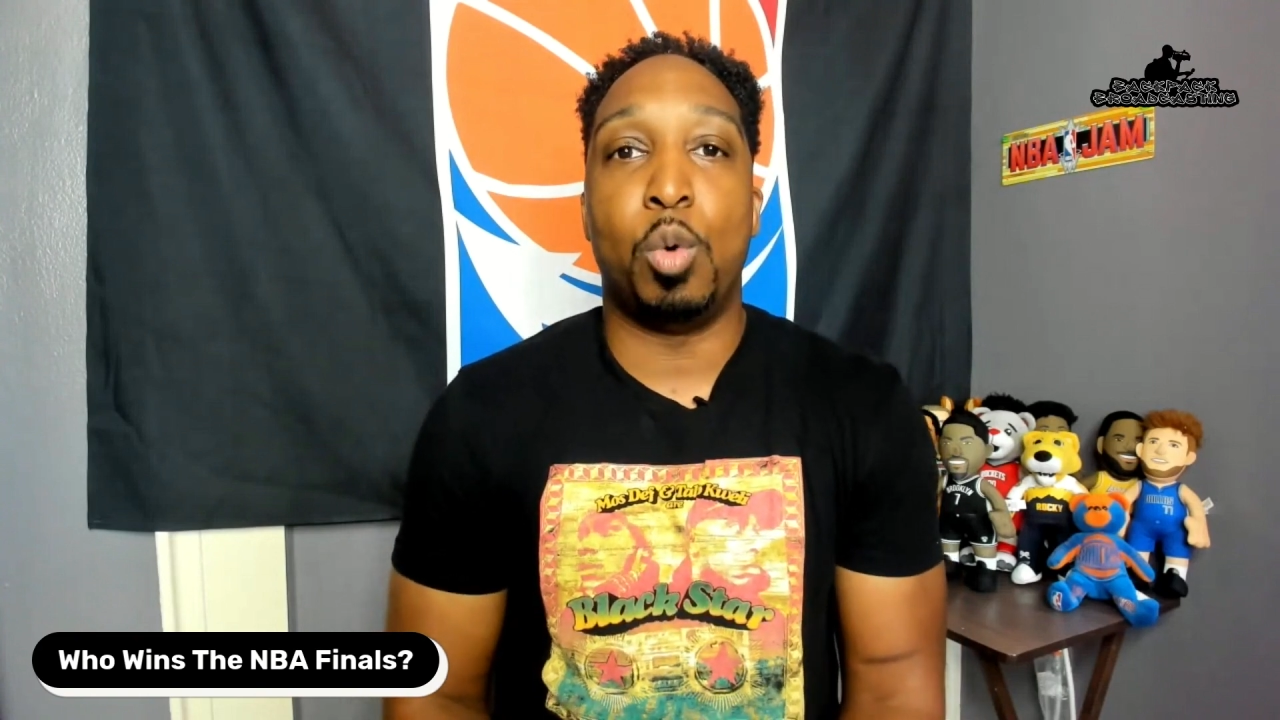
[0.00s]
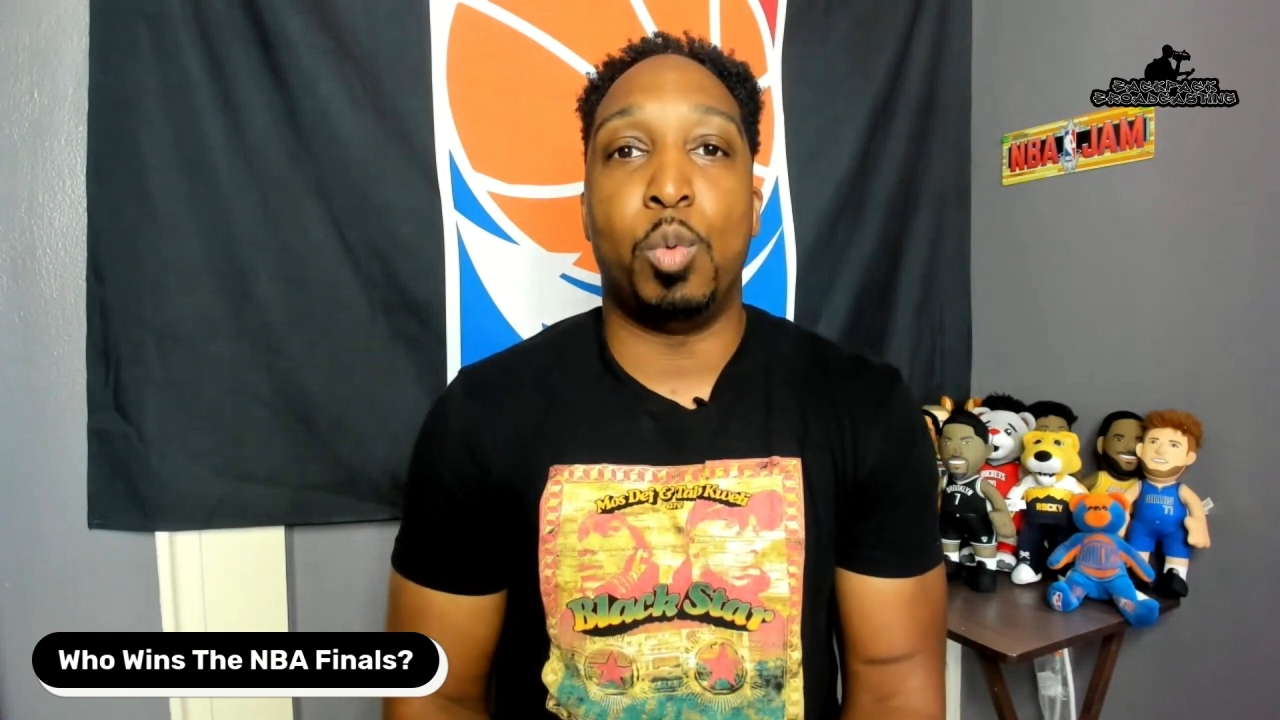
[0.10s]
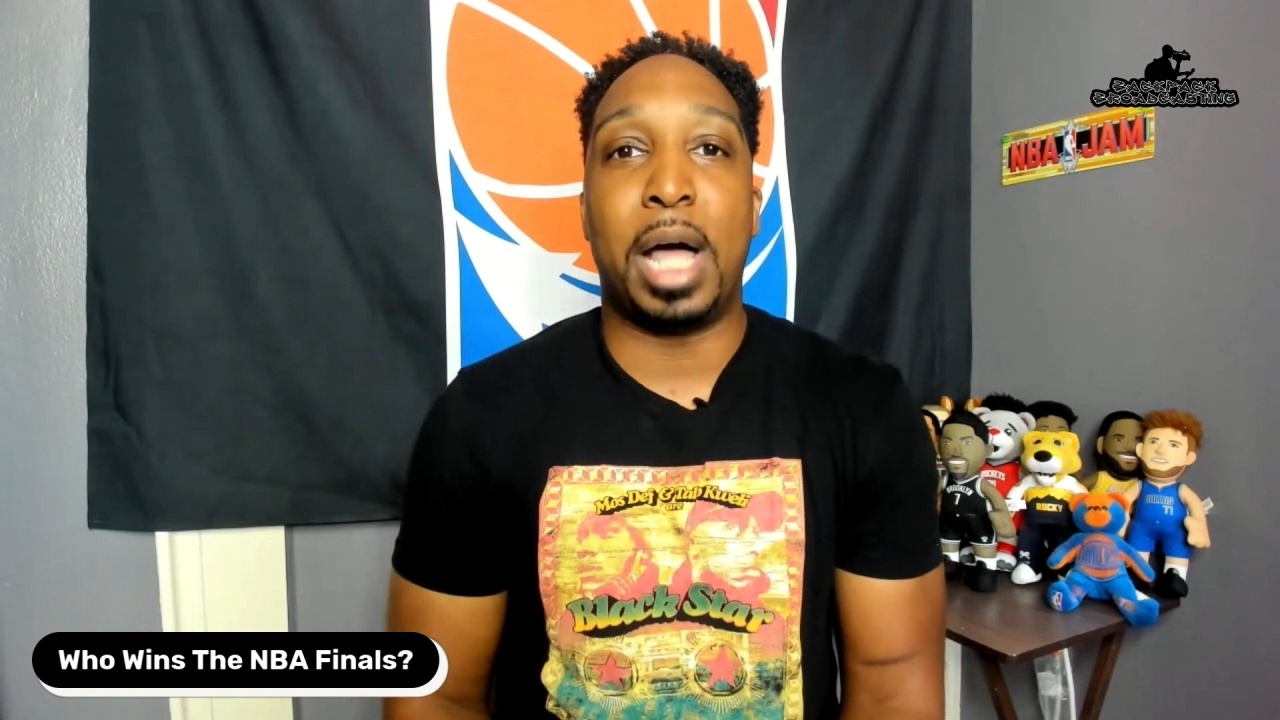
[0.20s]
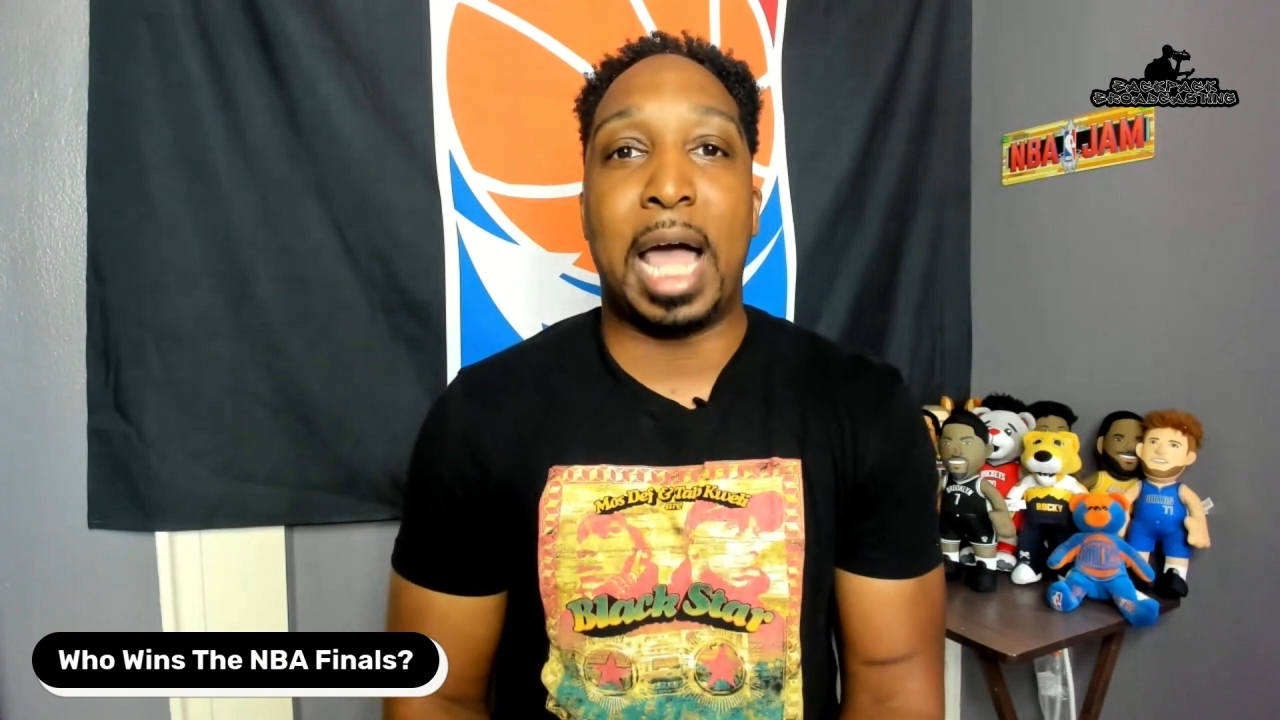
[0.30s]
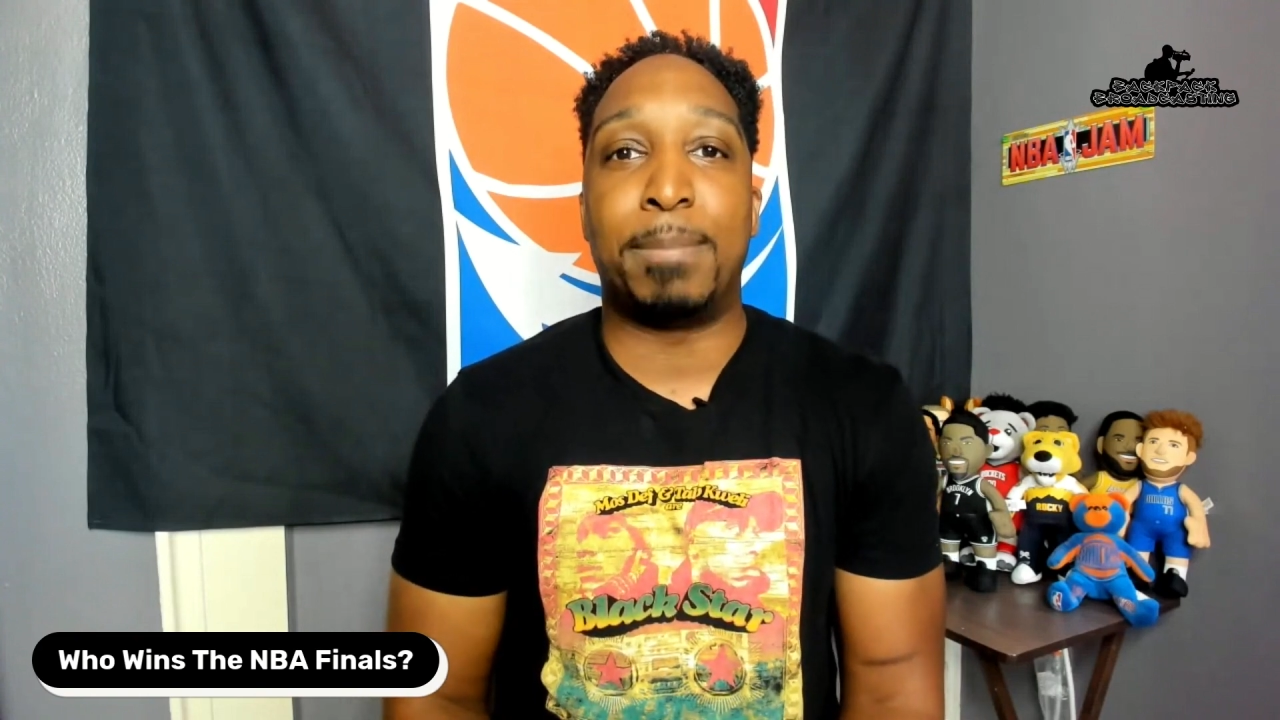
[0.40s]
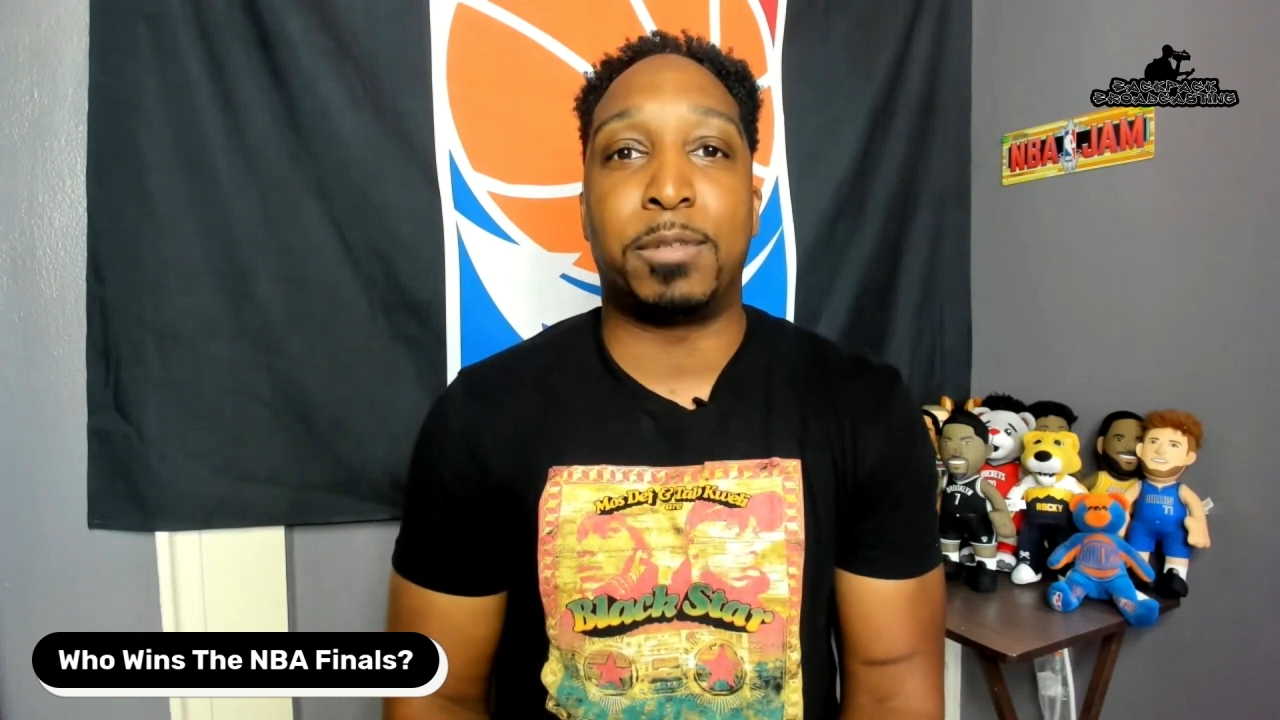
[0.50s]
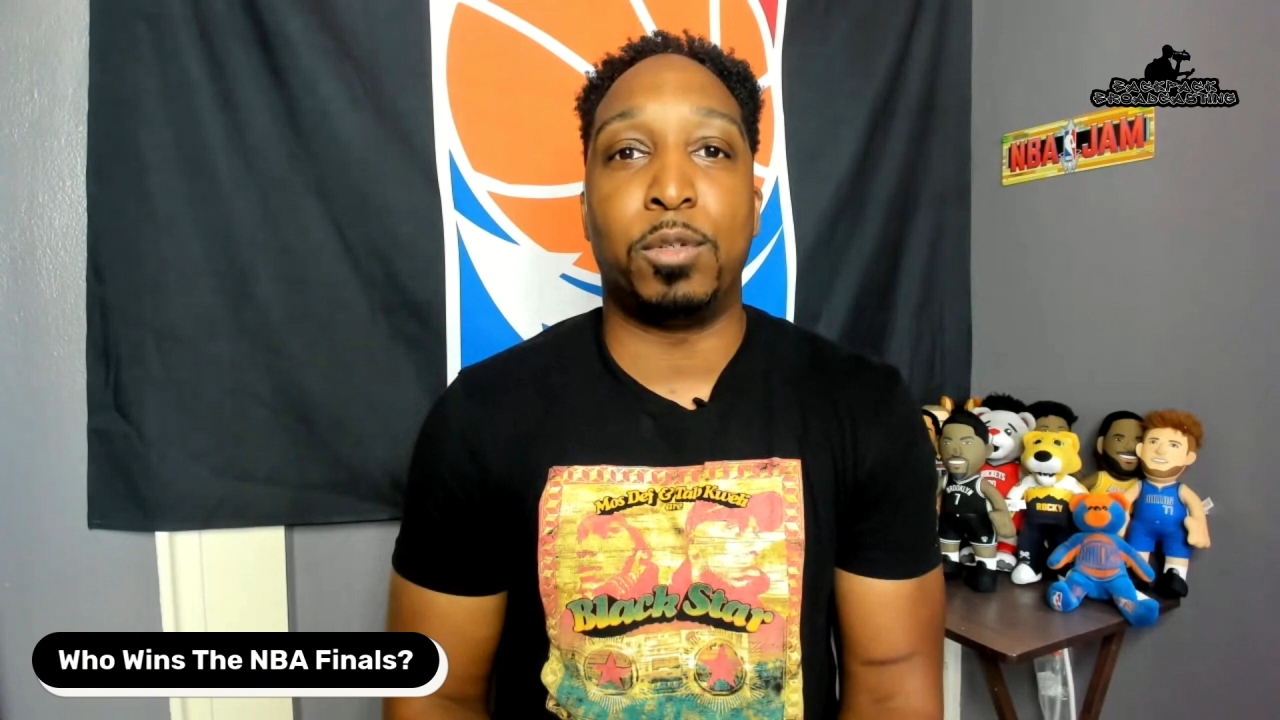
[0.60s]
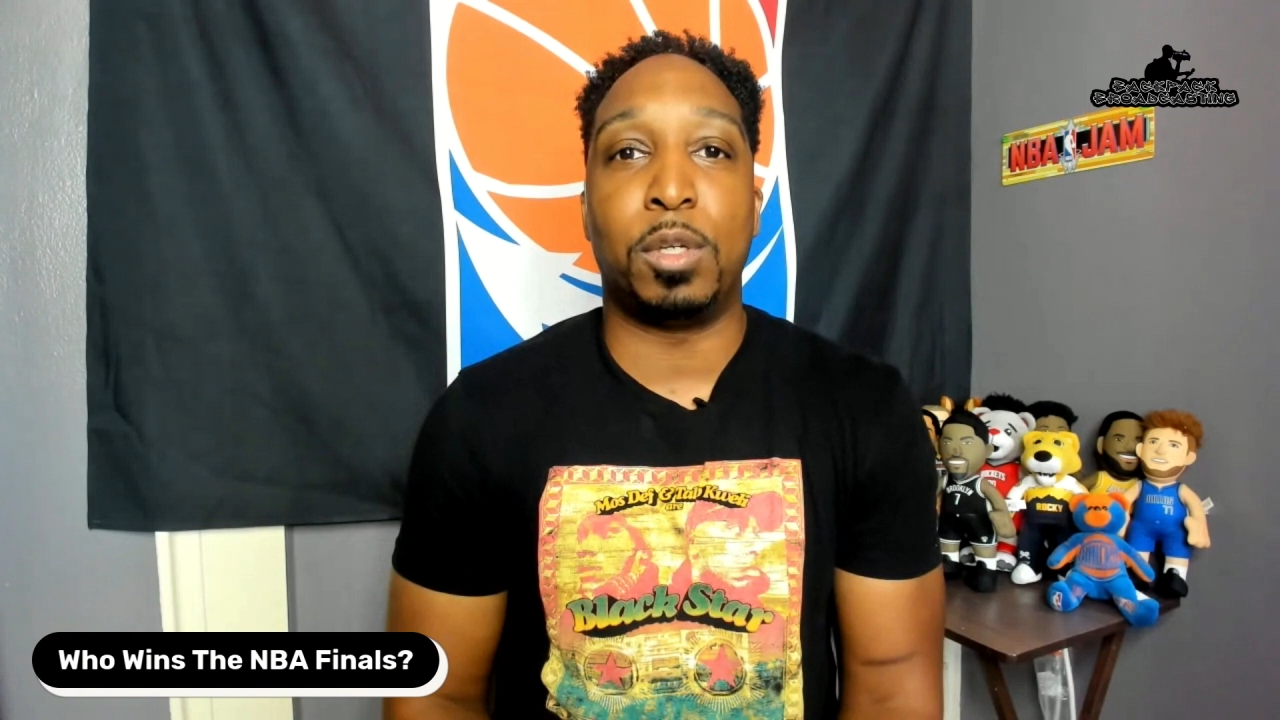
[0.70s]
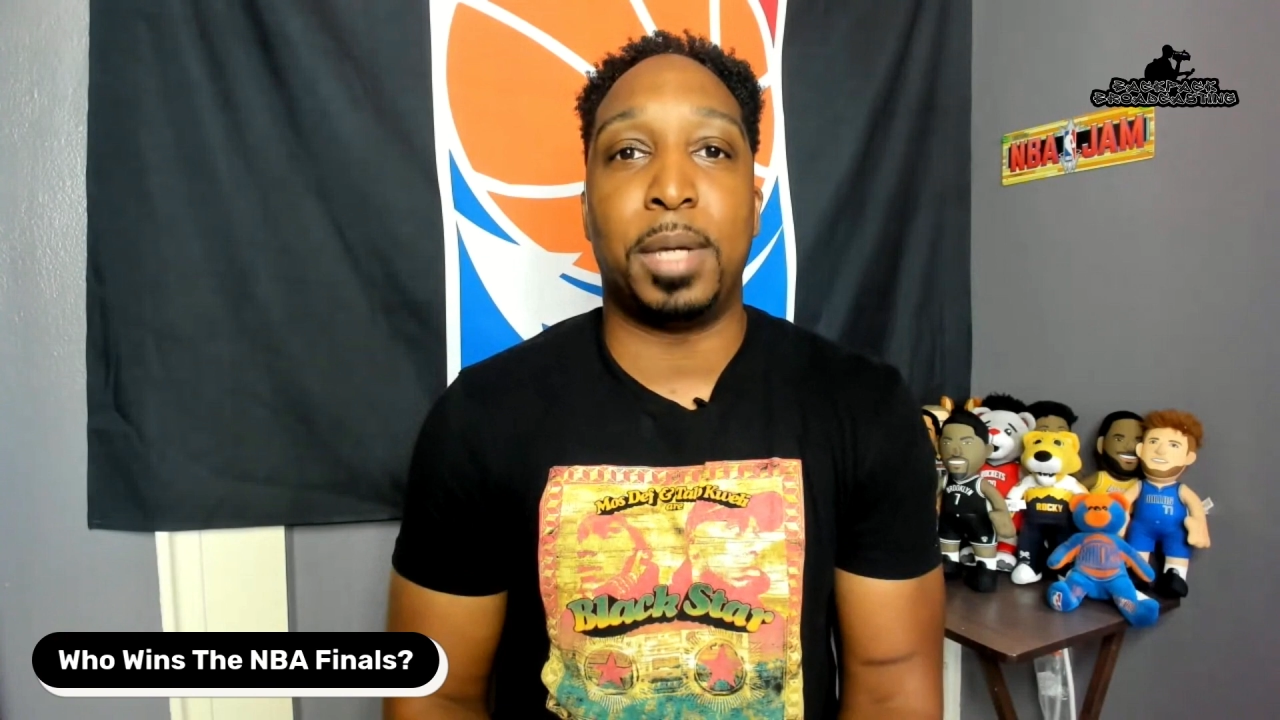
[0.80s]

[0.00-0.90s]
will absolutely